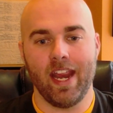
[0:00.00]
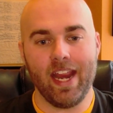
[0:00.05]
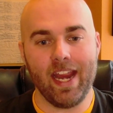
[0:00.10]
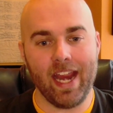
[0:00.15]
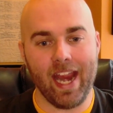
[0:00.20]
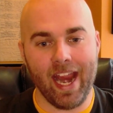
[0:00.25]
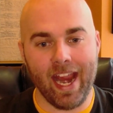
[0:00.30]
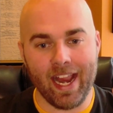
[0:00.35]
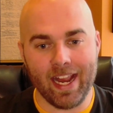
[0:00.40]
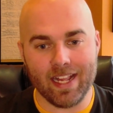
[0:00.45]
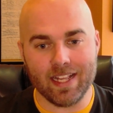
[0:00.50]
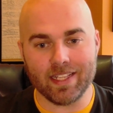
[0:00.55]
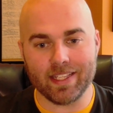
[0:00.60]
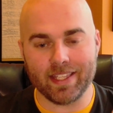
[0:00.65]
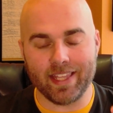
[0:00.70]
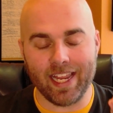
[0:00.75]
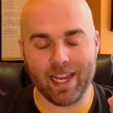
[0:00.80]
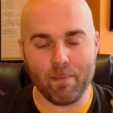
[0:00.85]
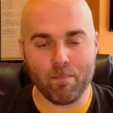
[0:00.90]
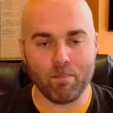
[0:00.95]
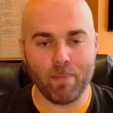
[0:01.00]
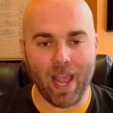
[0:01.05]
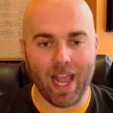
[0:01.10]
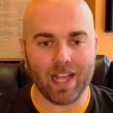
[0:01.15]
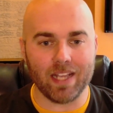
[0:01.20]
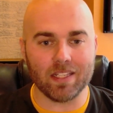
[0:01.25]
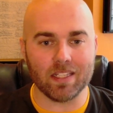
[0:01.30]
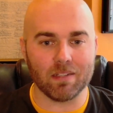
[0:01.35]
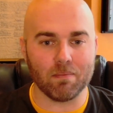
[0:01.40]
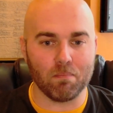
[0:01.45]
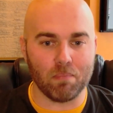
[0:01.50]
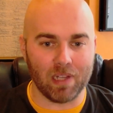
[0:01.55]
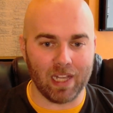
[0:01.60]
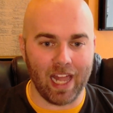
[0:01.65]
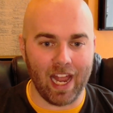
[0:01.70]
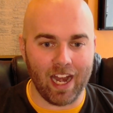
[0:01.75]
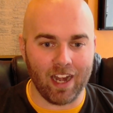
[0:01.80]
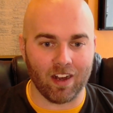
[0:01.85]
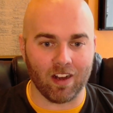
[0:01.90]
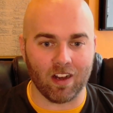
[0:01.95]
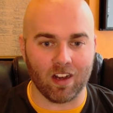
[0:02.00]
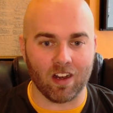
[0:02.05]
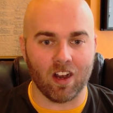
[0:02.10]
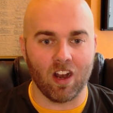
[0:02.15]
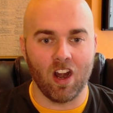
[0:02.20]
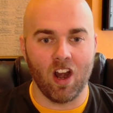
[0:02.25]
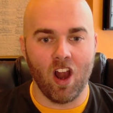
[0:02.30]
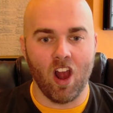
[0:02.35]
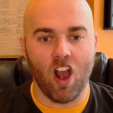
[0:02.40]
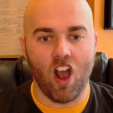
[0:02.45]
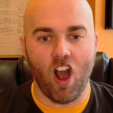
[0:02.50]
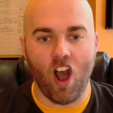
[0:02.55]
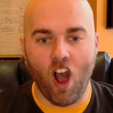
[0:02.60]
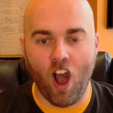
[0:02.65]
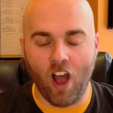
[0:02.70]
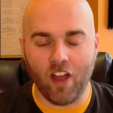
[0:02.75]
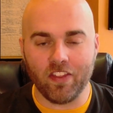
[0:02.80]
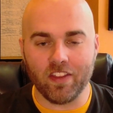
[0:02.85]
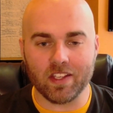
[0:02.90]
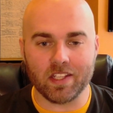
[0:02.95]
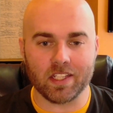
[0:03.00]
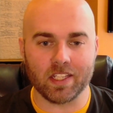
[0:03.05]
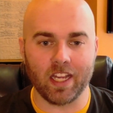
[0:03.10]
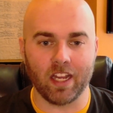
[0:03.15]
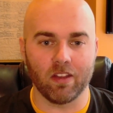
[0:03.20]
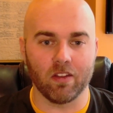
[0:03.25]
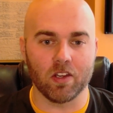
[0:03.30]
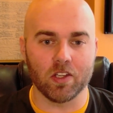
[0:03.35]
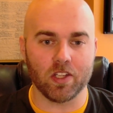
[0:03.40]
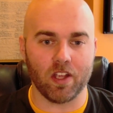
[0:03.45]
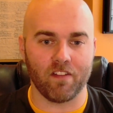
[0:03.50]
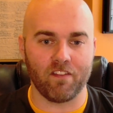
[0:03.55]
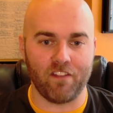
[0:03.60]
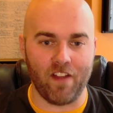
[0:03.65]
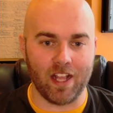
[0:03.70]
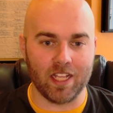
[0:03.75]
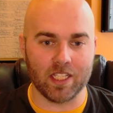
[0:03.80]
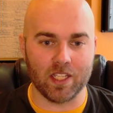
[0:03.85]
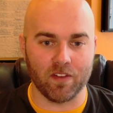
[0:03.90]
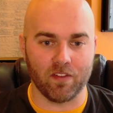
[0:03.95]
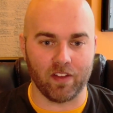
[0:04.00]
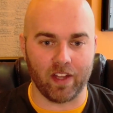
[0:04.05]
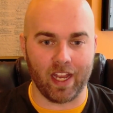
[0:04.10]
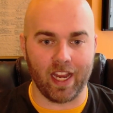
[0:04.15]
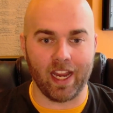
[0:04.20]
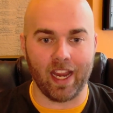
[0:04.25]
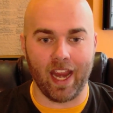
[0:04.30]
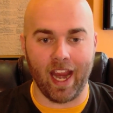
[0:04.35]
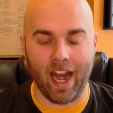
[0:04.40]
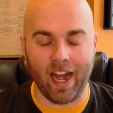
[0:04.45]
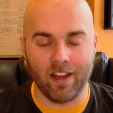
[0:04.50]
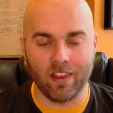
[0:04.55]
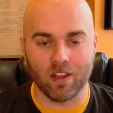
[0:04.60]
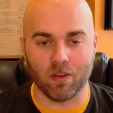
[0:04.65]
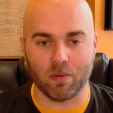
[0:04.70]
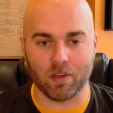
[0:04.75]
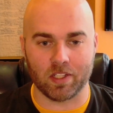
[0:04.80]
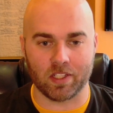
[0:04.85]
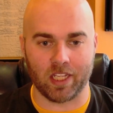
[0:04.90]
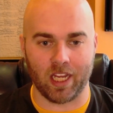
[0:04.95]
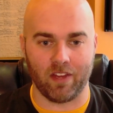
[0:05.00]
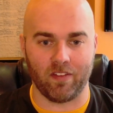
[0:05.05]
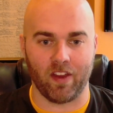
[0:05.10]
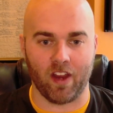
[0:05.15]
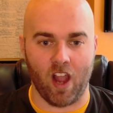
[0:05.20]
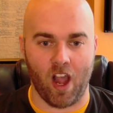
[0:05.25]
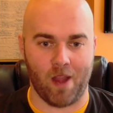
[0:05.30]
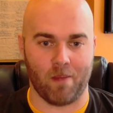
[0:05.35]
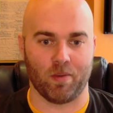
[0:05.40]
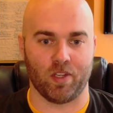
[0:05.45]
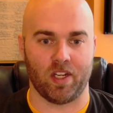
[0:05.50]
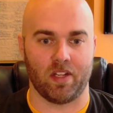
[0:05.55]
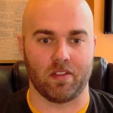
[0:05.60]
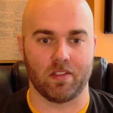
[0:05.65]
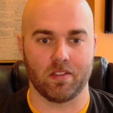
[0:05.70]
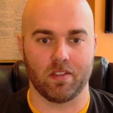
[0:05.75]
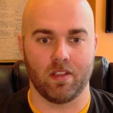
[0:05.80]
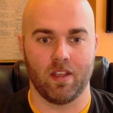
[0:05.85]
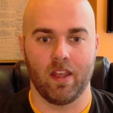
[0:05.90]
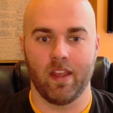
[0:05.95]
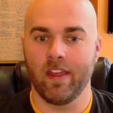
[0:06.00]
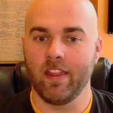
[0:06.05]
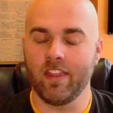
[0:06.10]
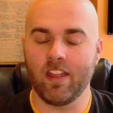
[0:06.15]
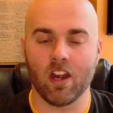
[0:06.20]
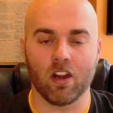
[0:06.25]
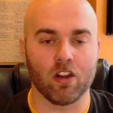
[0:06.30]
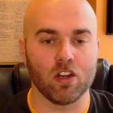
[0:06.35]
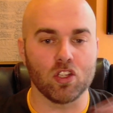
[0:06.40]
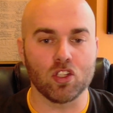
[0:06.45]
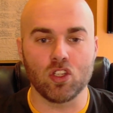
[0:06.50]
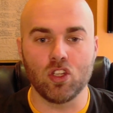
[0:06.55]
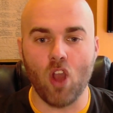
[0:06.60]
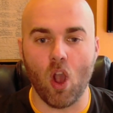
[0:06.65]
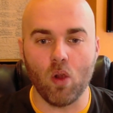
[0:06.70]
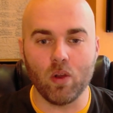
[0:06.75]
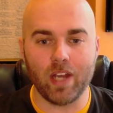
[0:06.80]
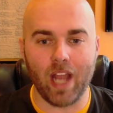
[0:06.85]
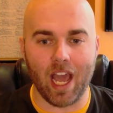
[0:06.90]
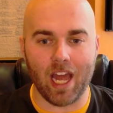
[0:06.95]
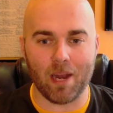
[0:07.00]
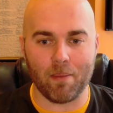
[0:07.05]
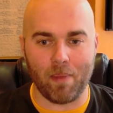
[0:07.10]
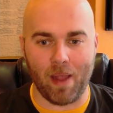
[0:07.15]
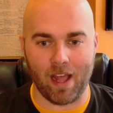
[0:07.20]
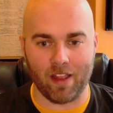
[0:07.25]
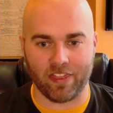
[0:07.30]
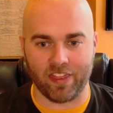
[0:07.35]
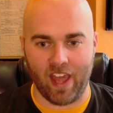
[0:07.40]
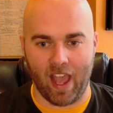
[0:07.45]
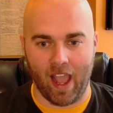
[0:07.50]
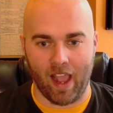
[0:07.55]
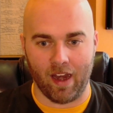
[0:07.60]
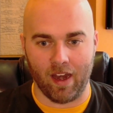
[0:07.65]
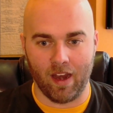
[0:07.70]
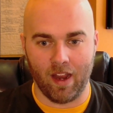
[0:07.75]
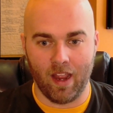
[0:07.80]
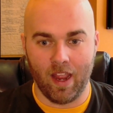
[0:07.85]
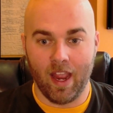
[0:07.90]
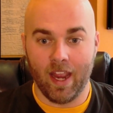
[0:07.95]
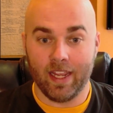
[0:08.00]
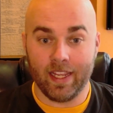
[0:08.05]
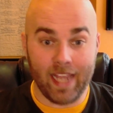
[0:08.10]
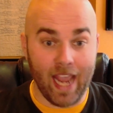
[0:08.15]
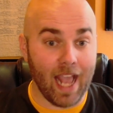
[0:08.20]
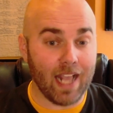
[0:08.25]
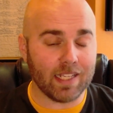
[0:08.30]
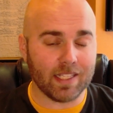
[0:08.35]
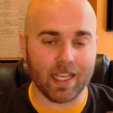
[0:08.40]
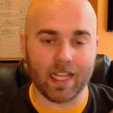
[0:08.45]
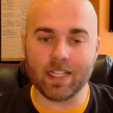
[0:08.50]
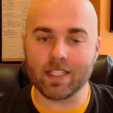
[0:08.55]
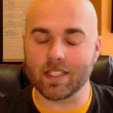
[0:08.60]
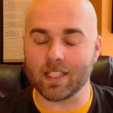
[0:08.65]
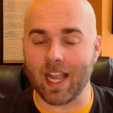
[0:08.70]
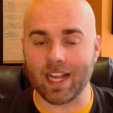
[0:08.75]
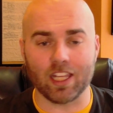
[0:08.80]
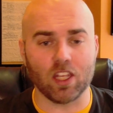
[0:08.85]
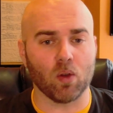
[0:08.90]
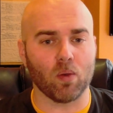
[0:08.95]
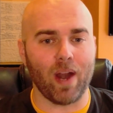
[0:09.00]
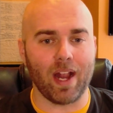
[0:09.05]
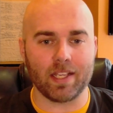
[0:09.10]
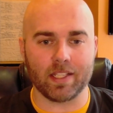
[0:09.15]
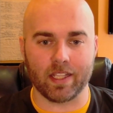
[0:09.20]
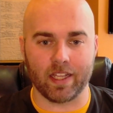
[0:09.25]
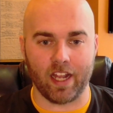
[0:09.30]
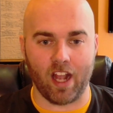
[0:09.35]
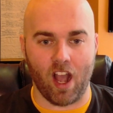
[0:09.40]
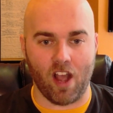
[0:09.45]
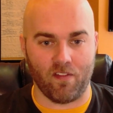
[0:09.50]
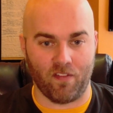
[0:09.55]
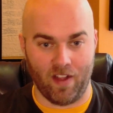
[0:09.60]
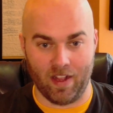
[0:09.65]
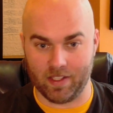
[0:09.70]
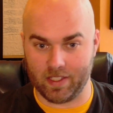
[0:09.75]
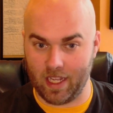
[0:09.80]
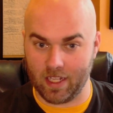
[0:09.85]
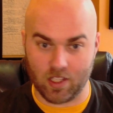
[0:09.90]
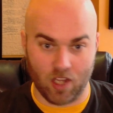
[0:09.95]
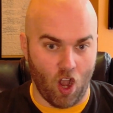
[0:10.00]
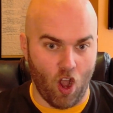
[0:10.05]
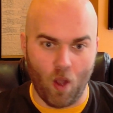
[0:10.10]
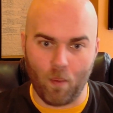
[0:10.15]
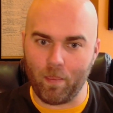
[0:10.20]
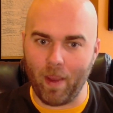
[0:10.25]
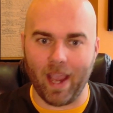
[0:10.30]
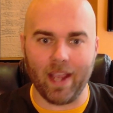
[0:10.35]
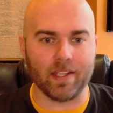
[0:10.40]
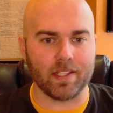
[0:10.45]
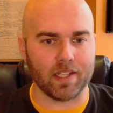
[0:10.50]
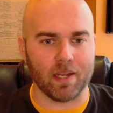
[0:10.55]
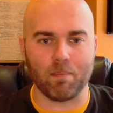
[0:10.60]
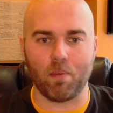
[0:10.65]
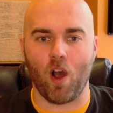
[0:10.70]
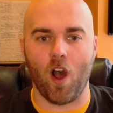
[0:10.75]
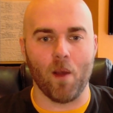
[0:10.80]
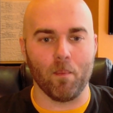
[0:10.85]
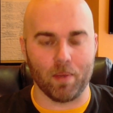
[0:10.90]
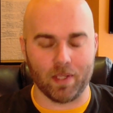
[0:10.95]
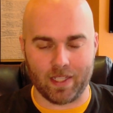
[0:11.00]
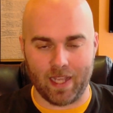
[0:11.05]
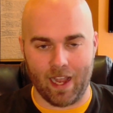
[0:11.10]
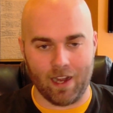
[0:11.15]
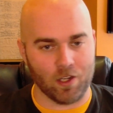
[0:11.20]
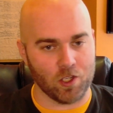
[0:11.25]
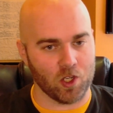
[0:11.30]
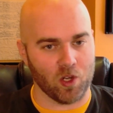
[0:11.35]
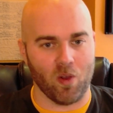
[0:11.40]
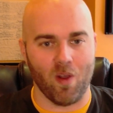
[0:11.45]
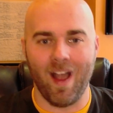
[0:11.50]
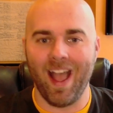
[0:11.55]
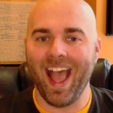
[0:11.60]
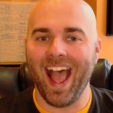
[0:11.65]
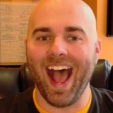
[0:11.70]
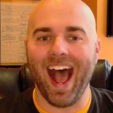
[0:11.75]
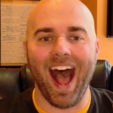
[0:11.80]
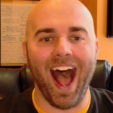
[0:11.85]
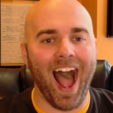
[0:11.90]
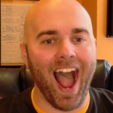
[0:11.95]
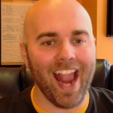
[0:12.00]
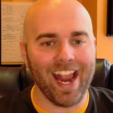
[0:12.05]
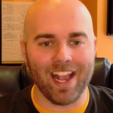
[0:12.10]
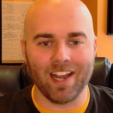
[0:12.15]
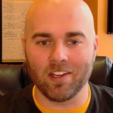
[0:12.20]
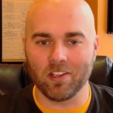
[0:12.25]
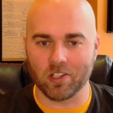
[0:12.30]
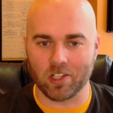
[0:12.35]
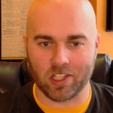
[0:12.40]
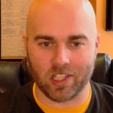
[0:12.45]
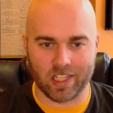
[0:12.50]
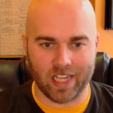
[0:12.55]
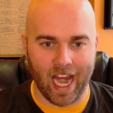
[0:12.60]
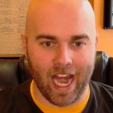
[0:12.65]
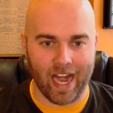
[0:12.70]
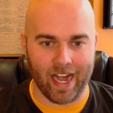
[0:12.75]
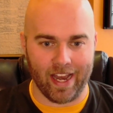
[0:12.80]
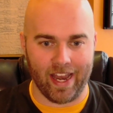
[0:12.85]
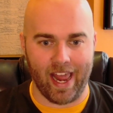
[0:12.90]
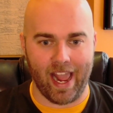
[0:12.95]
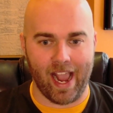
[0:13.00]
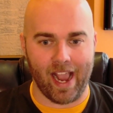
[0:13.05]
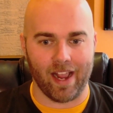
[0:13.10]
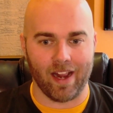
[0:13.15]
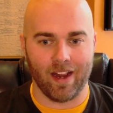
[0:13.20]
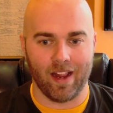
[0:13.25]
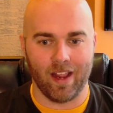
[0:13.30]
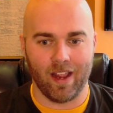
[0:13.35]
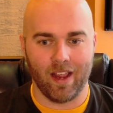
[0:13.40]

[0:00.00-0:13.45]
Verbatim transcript: He is the best player on the Steelers offensively in the receiving options. There is no doubt about that. Yes, it's like the rest of the offense. It's all based upon potential. I understand that.